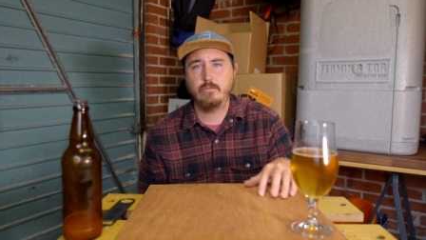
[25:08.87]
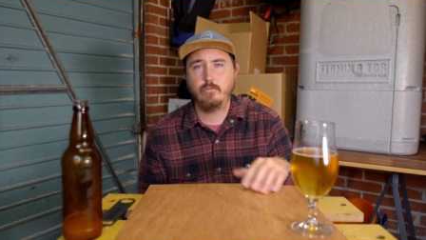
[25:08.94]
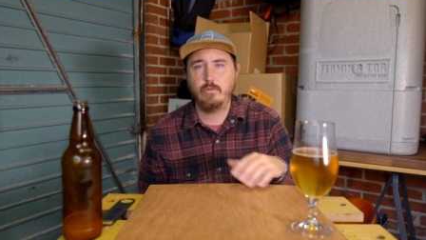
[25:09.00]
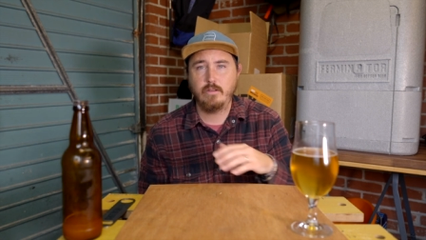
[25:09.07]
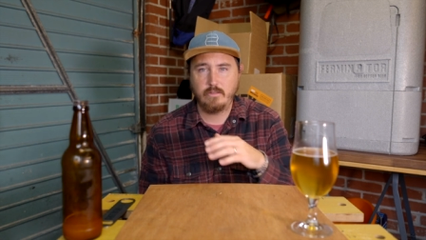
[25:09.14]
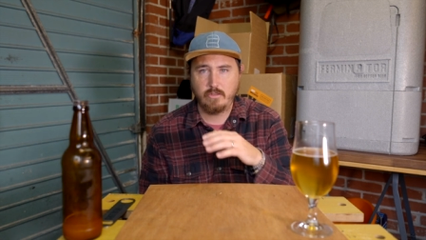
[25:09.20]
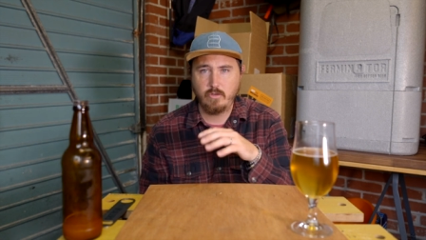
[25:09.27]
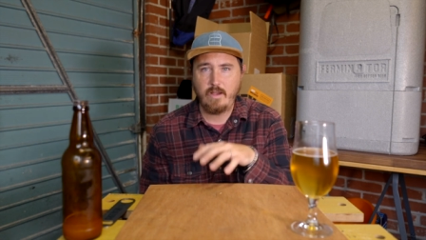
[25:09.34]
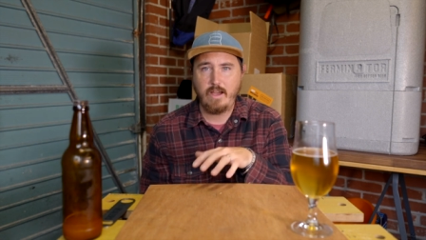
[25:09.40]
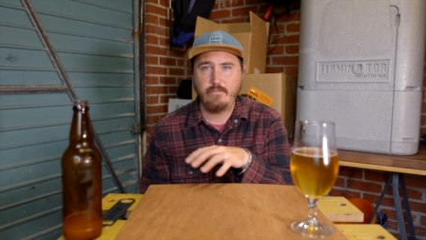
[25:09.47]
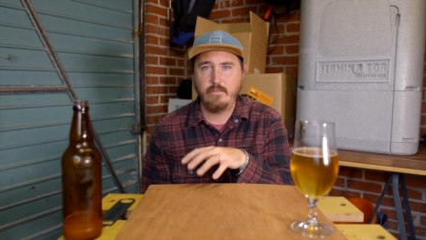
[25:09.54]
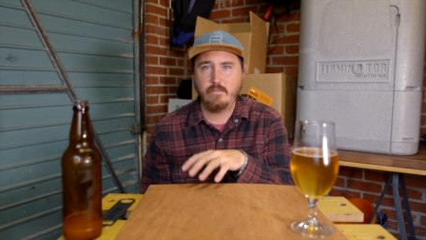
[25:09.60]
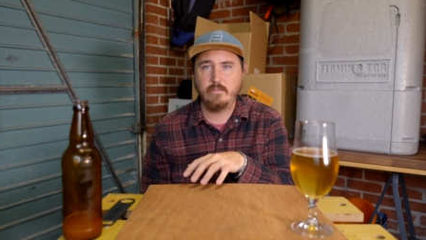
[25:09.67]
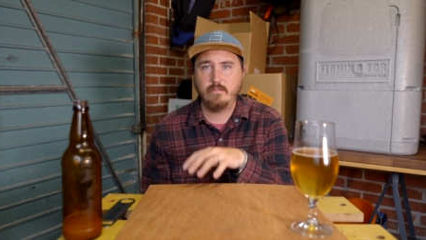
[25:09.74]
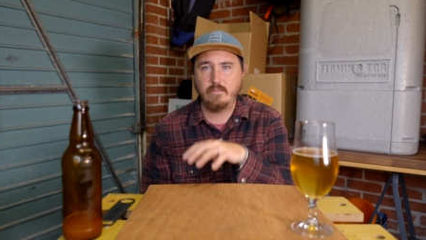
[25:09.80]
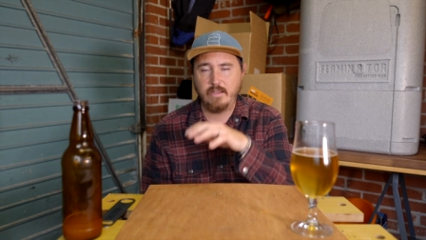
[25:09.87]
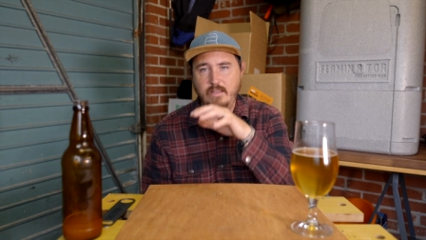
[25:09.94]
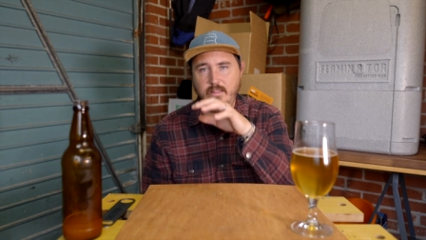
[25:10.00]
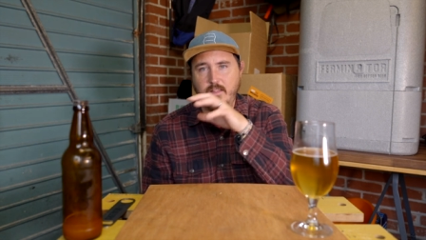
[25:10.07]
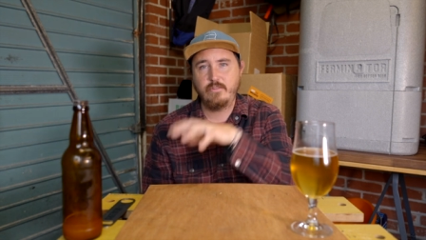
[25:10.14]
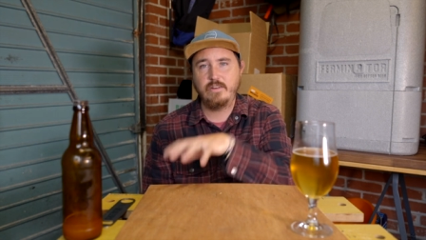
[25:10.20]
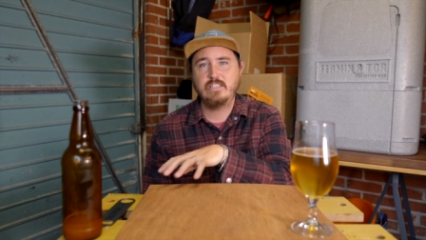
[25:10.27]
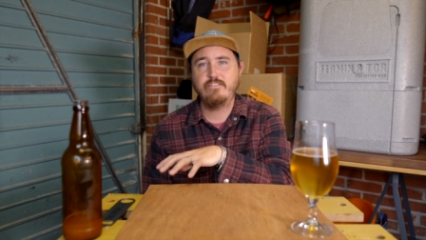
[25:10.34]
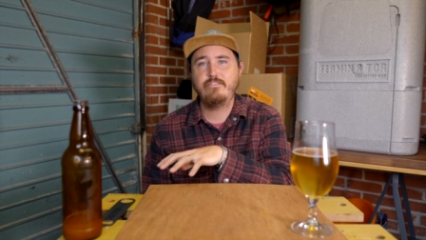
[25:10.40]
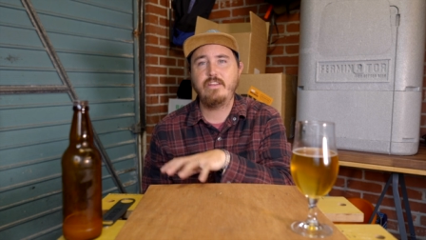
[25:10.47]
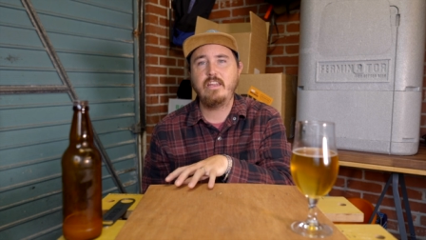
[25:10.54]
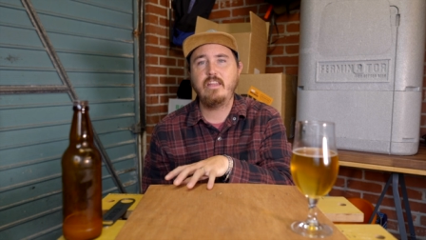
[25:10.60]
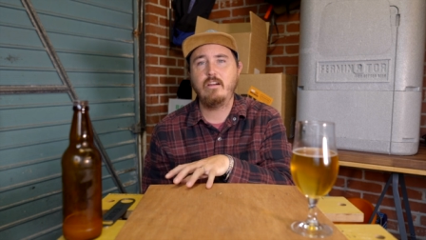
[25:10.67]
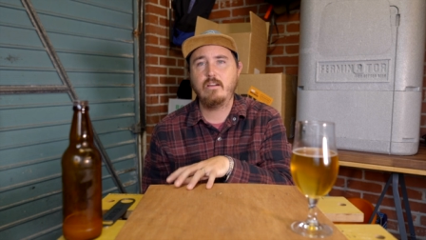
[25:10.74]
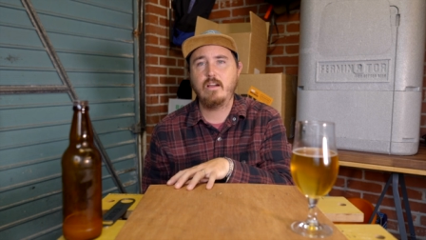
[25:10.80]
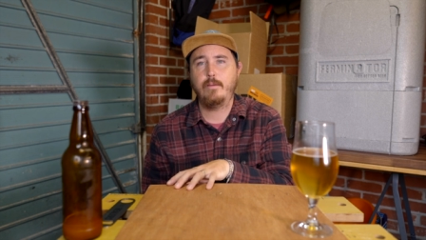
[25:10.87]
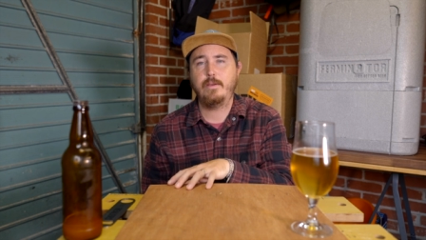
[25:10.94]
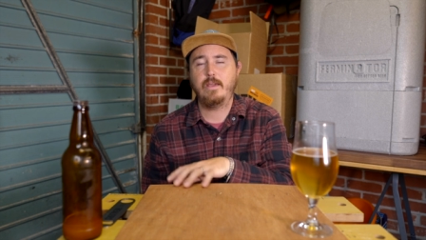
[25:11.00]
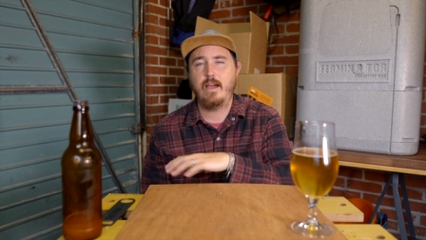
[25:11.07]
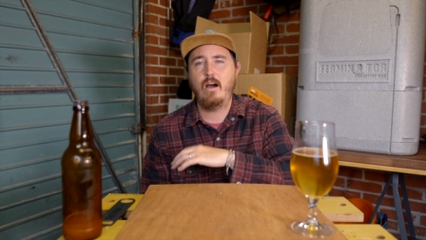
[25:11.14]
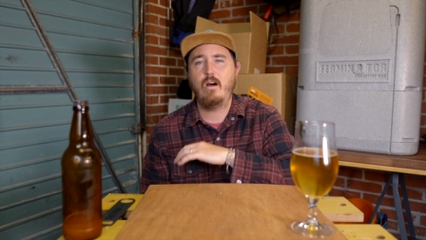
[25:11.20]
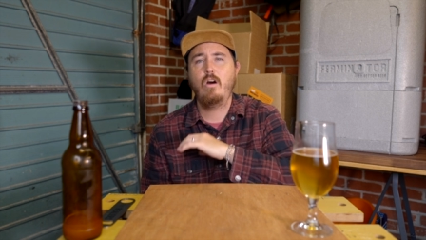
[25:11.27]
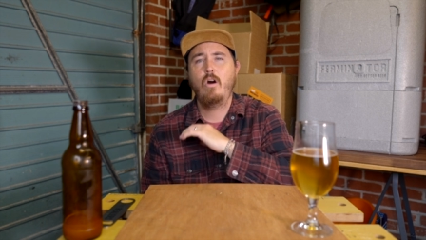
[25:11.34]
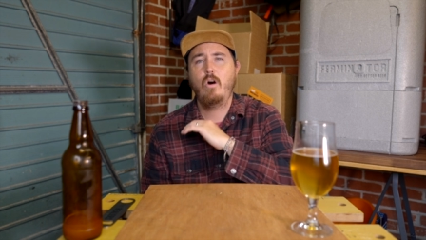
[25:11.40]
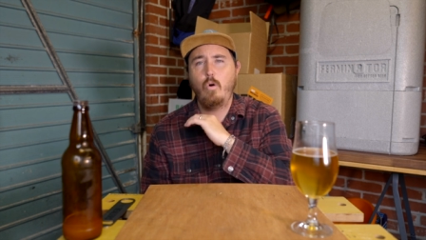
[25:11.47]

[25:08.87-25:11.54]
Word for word: we do have a like there is a video coming out